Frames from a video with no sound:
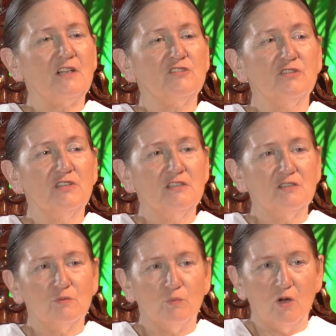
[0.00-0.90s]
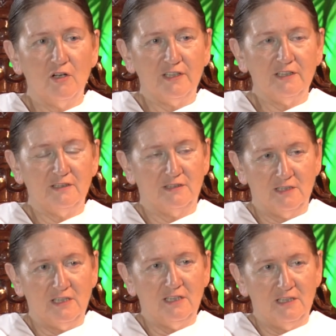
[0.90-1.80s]
So this is why
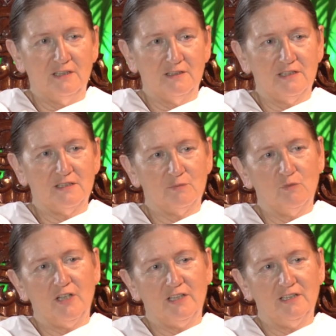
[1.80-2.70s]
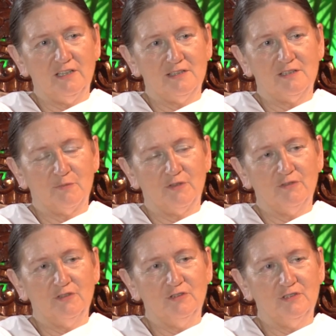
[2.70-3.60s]
this way is
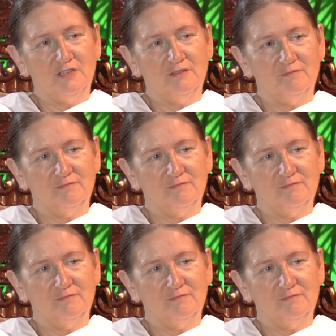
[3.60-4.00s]
preferred.